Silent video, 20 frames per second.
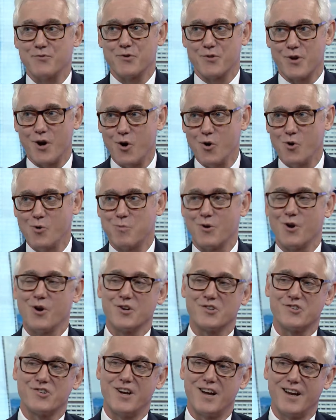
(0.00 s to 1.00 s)
for the whole
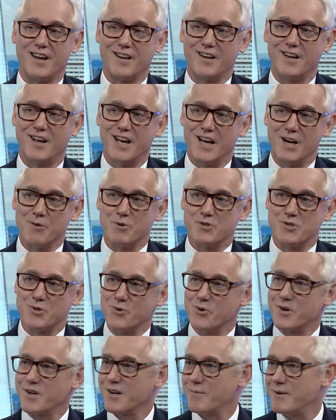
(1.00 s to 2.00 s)
blockchain, and we're
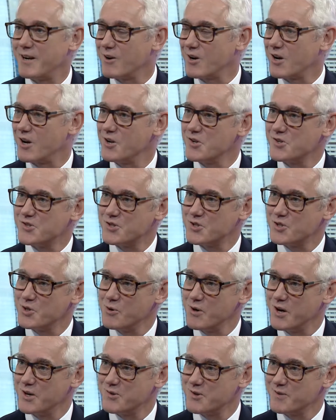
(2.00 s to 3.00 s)
talking about close to
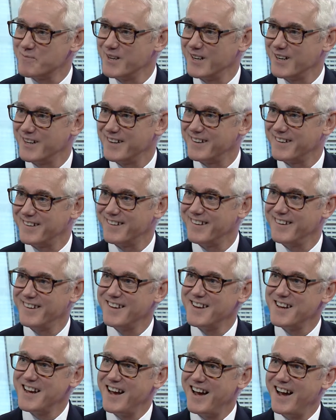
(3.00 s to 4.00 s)
200 million.
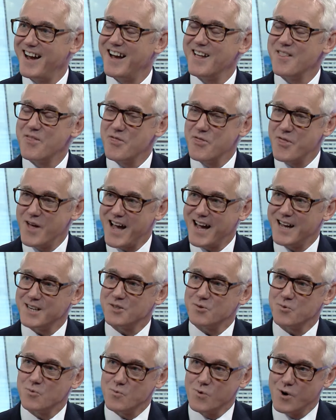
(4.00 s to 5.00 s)

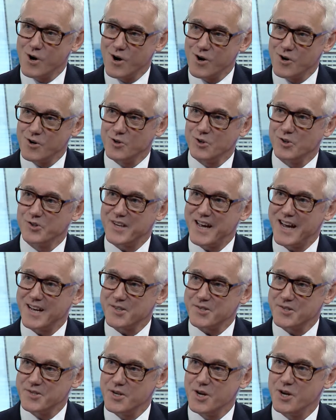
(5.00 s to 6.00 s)
That world
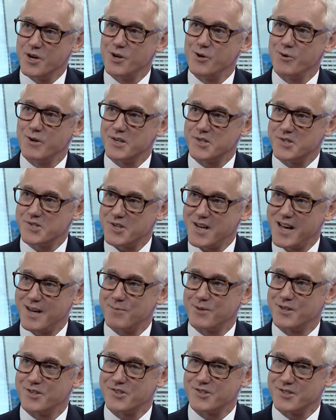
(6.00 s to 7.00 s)
has no
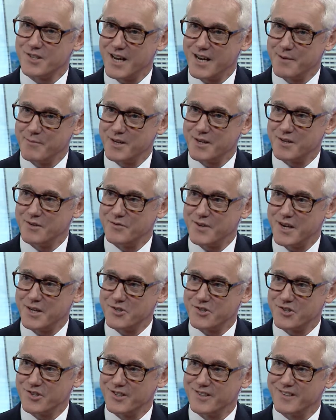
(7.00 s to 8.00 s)
established naming
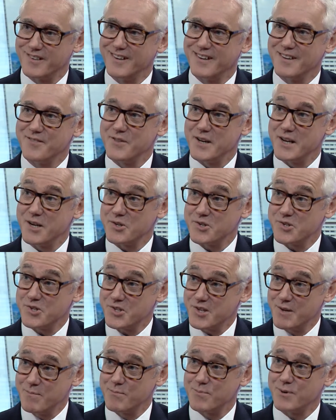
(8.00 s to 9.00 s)
convention. They are
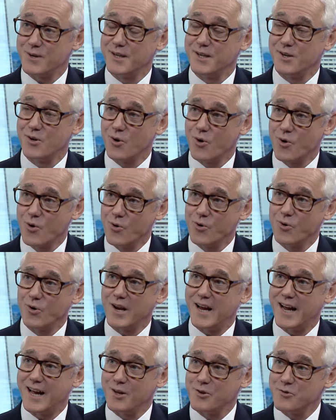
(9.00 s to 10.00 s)
simply all
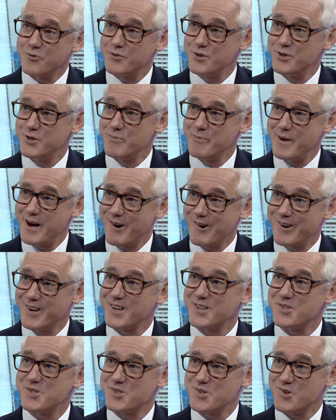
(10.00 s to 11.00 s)

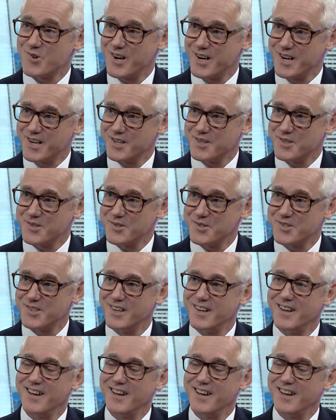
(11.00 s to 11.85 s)
alphanumeric strings.